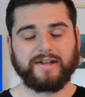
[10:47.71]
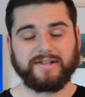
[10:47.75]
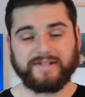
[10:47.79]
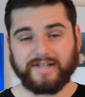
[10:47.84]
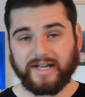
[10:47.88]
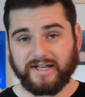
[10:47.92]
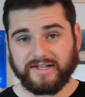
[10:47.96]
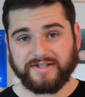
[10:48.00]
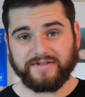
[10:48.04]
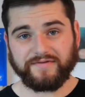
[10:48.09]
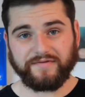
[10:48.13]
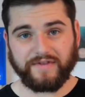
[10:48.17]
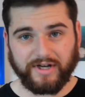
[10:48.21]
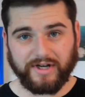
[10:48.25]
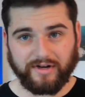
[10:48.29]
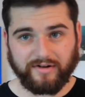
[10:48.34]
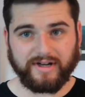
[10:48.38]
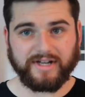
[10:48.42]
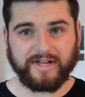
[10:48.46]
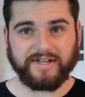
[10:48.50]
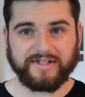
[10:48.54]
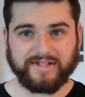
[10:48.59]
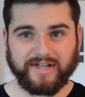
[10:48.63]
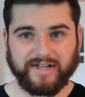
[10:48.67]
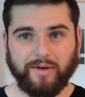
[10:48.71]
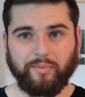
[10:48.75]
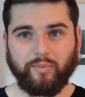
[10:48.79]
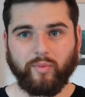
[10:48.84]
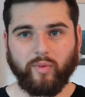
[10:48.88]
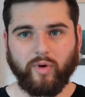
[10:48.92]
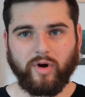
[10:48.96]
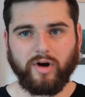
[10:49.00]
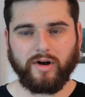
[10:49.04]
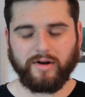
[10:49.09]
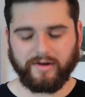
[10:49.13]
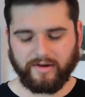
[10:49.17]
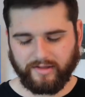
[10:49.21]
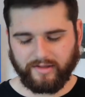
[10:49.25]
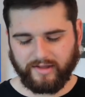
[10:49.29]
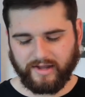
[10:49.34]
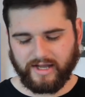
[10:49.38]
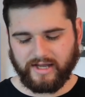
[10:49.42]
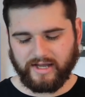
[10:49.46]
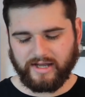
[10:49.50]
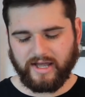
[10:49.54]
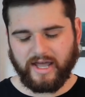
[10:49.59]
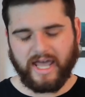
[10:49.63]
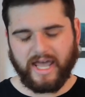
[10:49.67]
does vary somewhat,
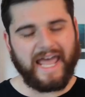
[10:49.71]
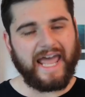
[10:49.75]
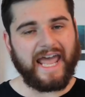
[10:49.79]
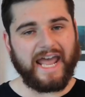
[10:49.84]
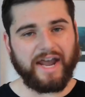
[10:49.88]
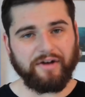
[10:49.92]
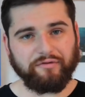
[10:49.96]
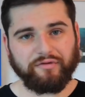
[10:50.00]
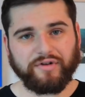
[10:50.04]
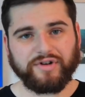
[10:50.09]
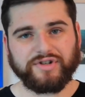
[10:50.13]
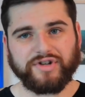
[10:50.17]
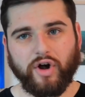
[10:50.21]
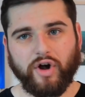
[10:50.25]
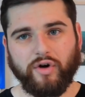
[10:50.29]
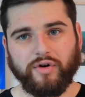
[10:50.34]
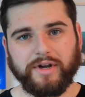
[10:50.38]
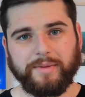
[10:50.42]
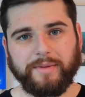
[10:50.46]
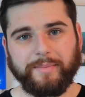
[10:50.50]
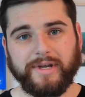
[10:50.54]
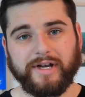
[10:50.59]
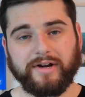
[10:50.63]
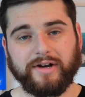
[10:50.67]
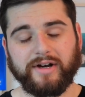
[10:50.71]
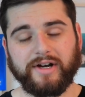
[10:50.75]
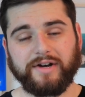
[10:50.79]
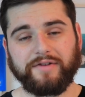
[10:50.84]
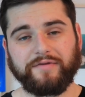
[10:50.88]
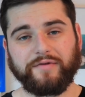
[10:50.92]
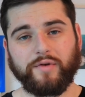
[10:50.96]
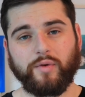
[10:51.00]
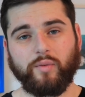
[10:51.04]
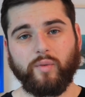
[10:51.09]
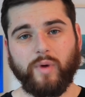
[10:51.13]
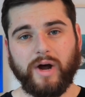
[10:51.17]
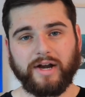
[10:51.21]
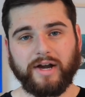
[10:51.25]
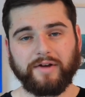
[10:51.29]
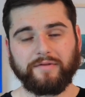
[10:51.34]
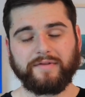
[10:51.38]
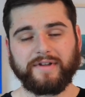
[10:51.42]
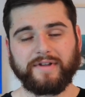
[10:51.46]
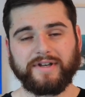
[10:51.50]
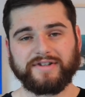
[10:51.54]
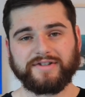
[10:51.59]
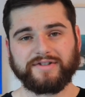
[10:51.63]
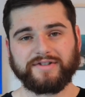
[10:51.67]
the average holding period for one
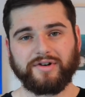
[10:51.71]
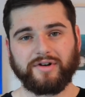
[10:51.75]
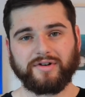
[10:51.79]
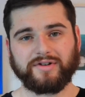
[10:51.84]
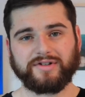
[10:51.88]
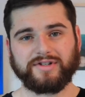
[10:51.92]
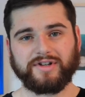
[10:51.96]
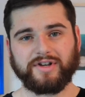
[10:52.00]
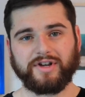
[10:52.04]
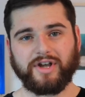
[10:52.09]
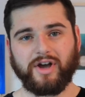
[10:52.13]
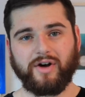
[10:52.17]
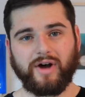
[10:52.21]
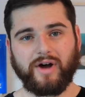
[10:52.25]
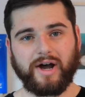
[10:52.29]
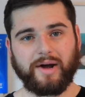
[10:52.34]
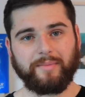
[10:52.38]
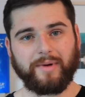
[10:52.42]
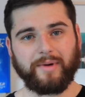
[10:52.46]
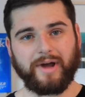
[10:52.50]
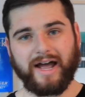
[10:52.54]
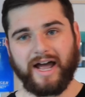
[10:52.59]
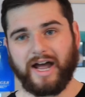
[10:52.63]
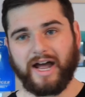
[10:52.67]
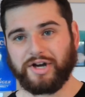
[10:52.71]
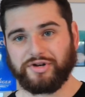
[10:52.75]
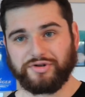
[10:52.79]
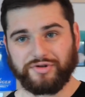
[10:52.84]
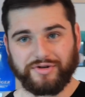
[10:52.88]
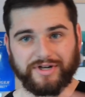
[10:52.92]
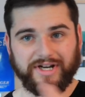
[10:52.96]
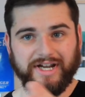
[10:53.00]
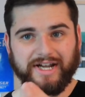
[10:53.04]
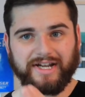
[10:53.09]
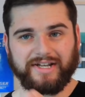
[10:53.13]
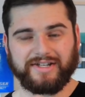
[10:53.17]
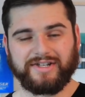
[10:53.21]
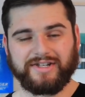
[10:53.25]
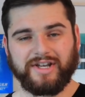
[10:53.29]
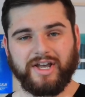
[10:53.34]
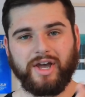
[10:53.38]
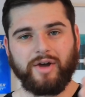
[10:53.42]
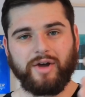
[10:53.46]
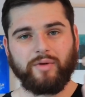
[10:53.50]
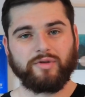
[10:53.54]
of these stocks to go up 100x